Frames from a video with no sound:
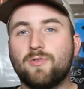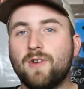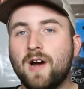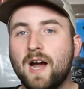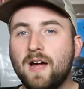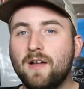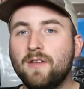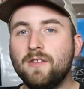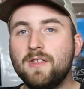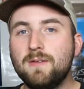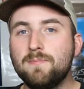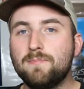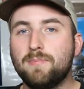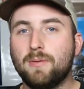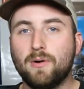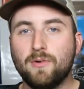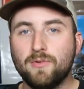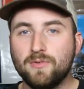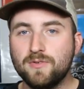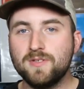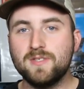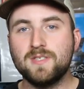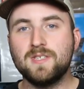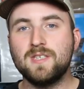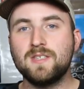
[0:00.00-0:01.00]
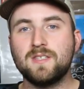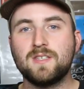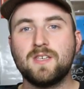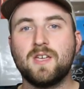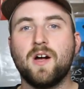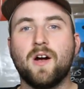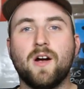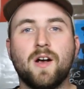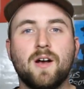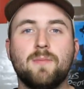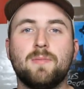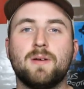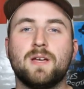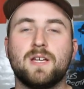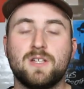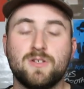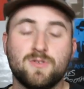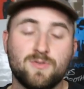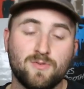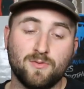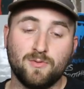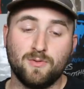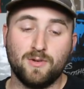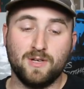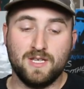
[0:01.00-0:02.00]
Crowley pulls this
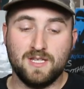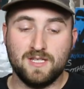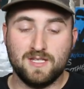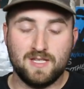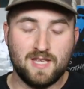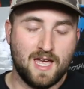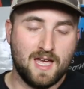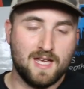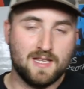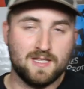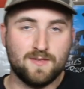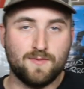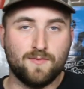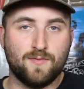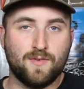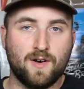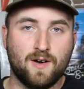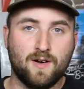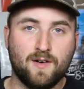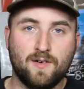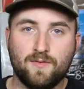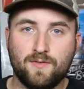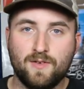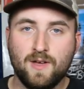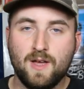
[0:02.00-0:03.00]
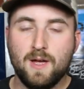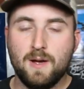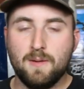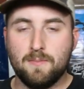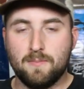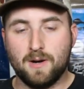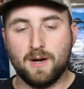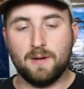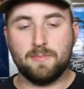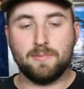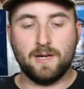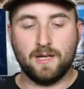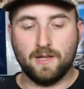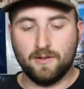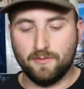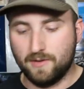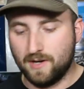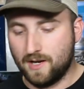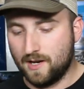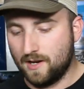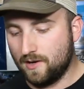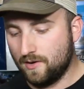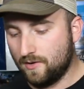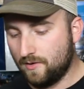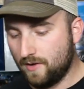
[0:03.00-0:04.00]
garbage. Well, he stands in front of Mark
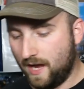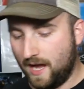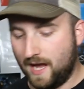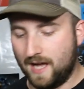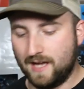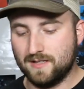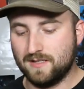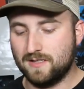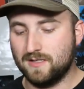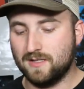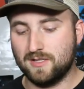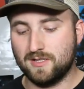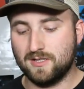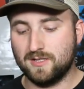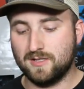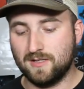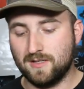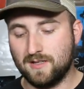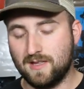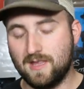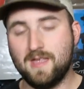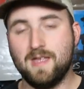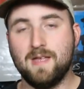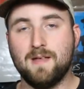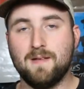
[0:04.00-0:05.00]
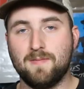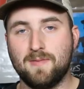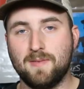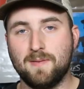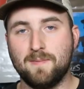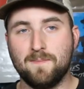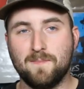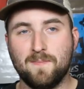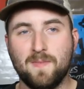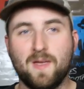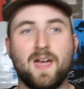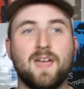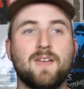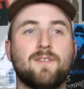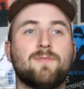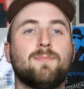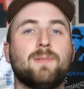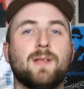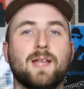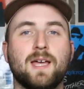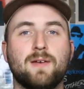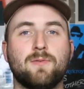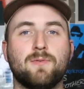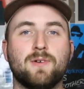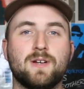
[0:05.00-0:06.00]
Pellegrino, has the
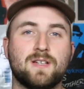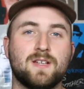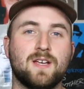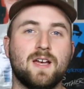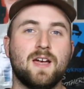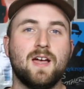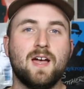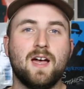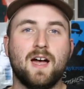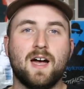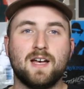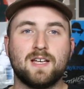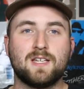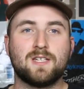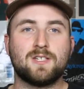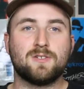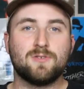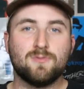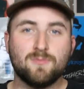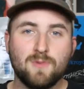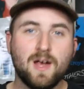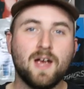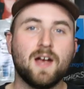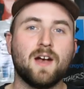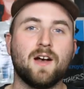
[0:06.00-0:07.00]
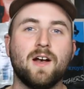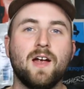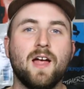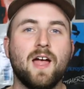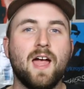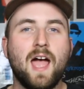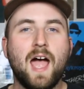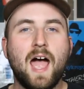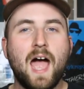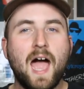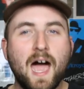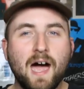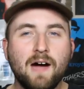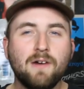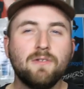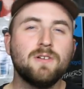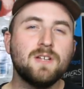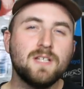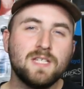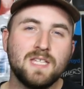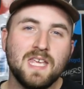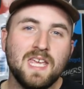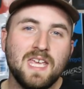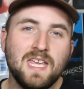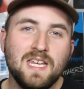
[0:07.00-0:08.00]
knife blade, which I swear, how
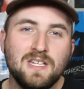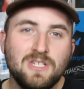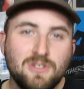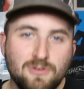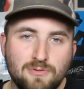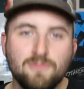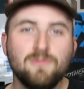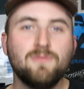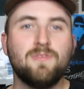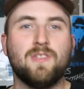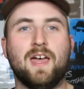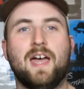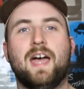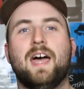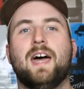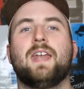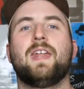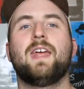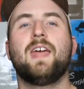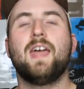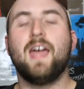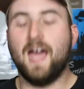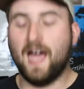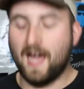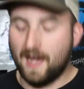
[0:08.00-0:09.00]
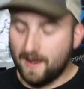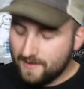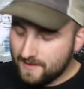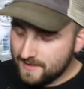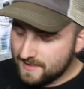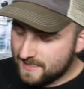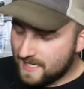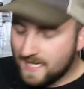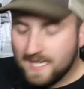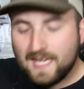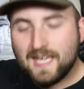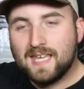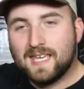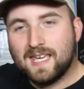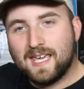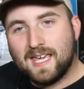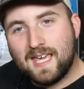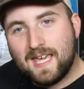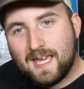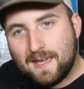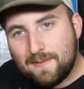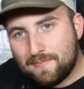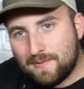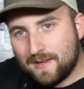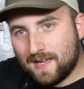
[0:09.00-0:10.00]
does he do that? How does he
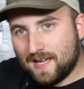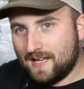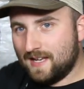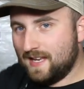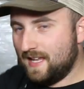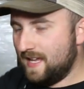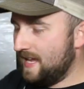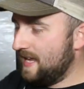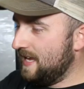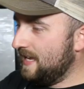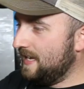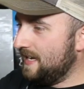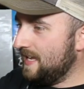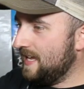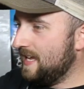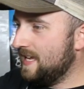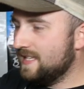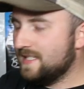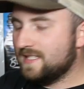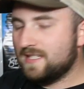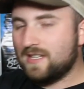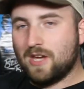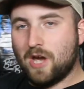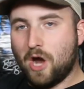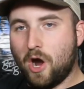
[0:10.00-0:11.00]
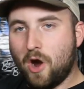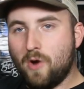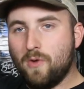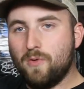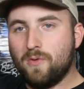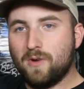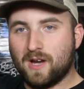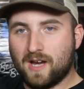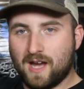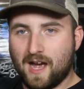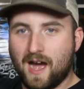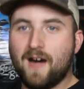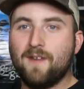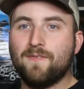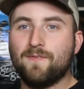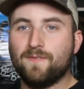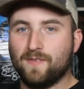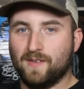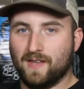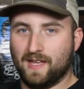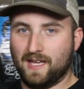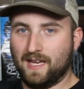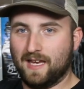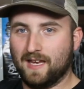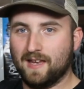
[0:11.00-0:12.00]
keep it in his coat
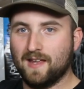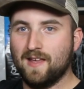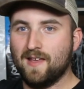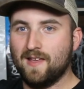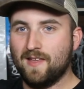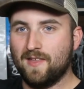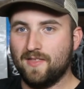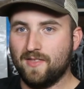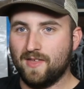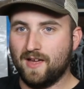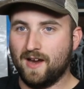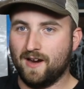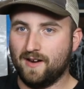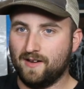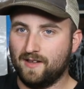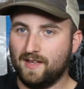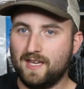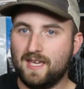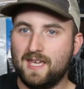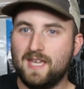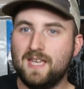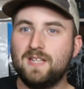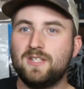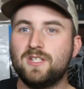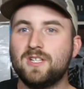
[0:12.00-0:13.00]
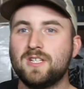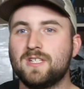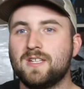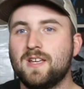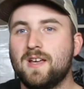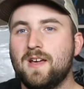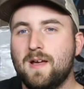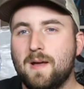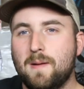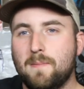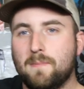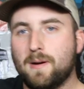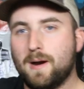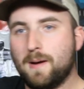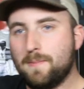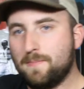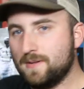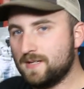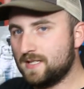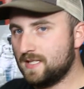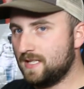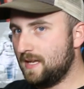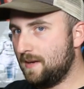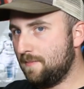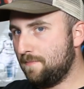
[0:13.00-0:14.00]
cufflink there? Like, he just
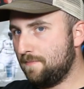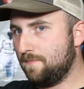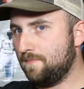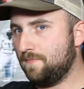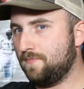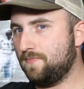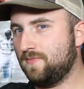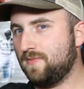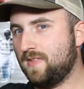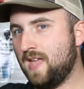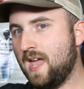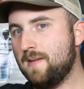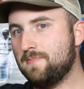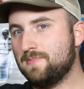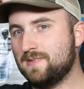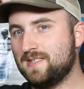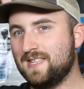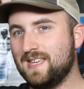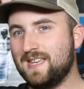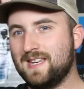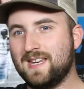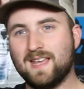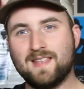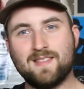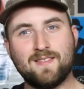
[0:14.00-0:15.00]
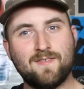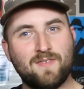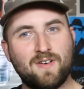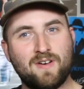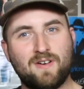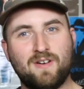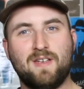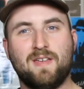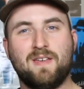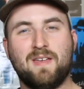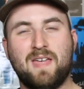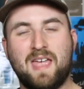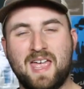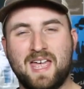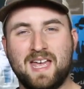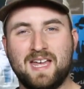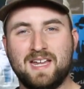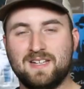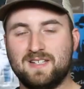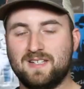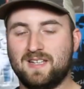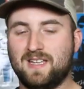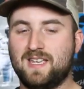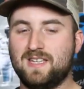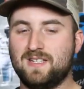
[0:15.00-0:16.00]
purposely tips it at the very
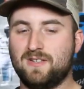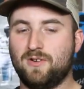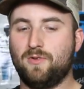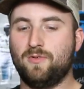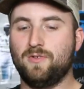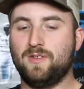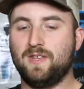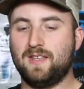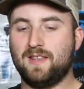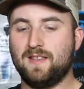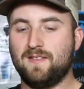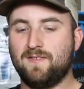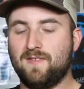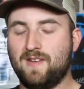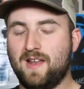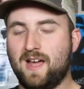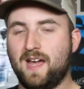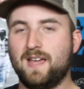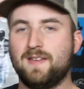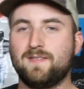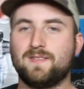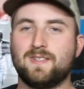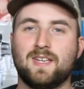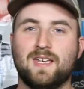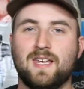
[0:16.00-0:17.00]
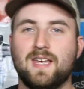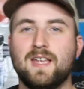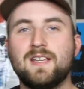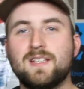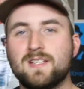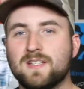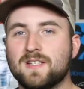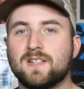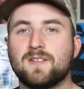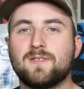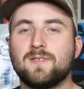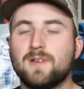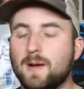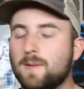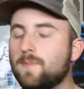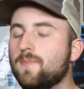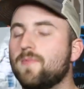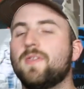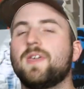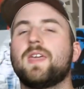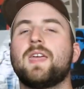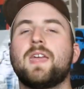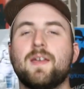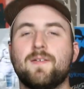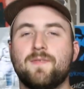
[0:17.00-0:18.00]
end, like he's holding the knives. Like, it doesn't.
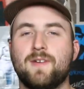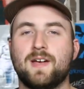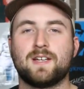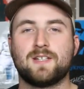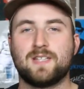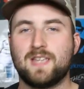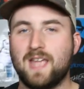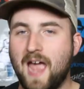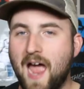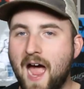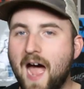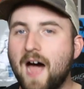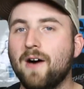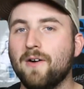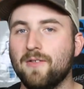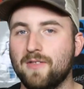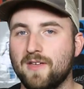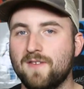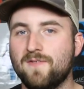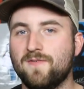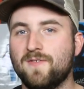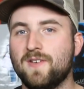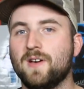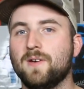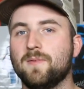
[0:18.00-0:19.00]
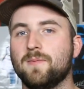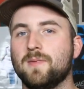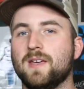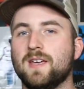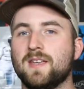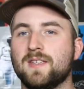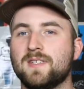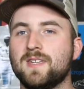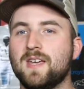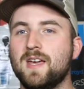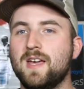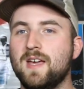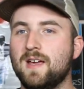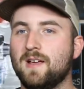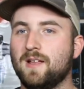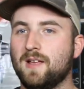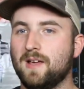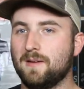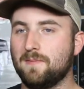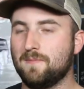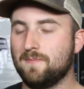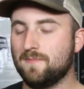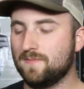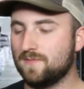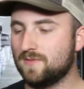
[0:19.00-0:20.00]
I'm thinking of actually how they filmed this.
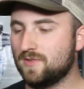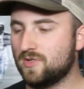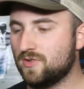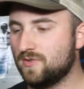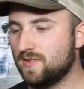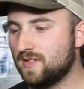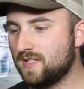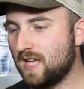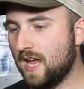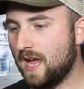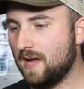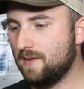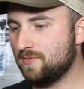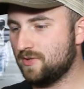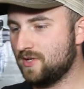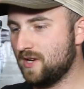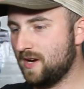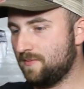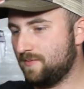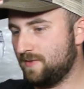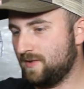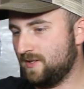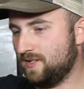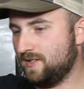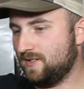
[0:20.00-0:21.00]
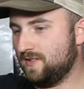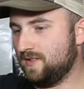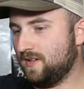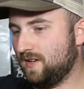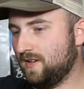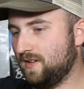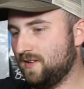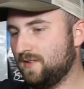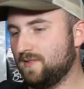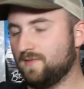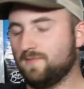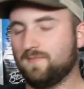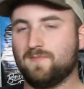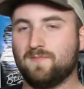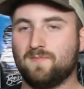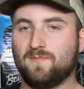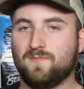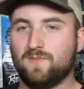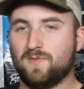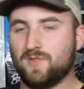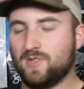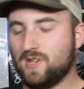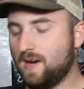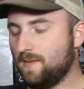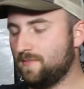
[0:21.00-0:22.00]
Like, Sam Shepard is, or
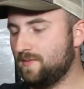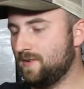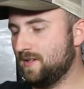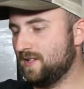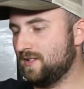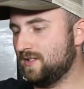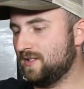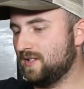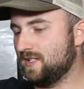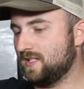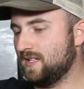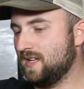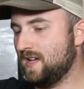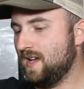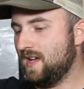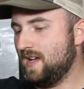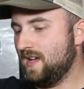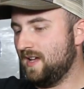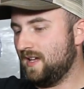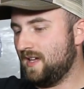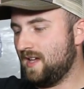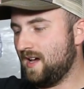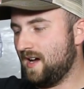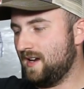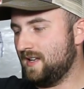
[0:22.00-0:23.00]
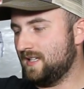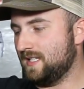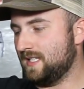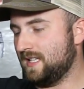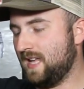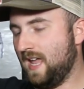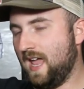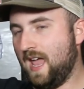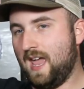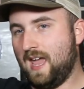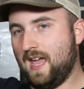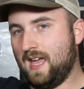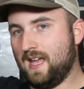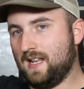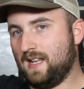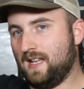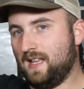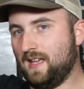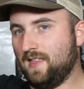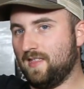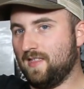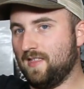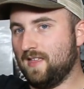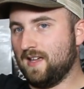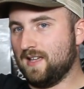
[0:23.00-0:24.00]
the Shepard has just got his hand
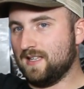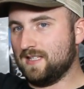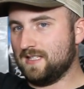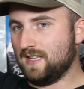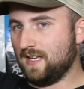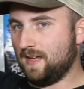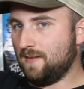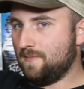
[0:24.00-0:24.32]
like this.